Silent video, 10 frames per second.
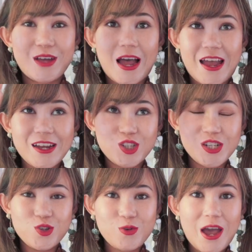actually
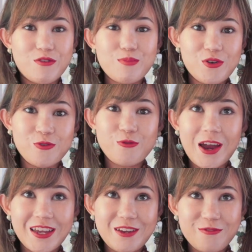do have a mirror
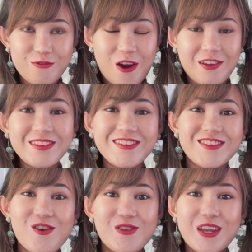right in front,
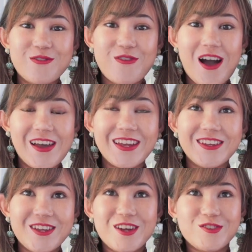so if I
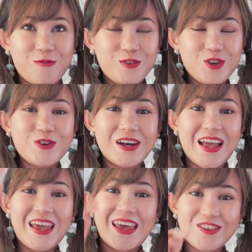sort of look
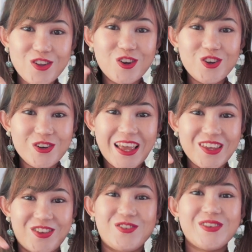ahead and not look at
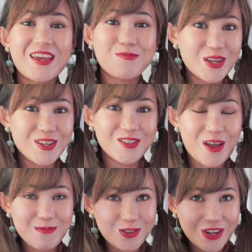you, that's because
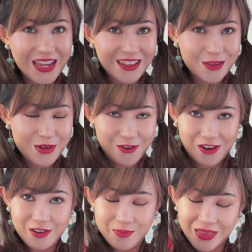I'm looking at the
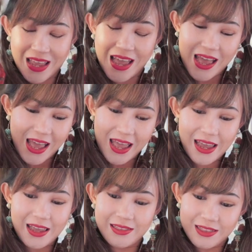mirror.
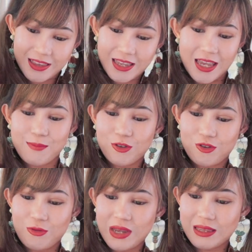And keep
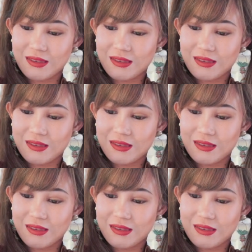doing the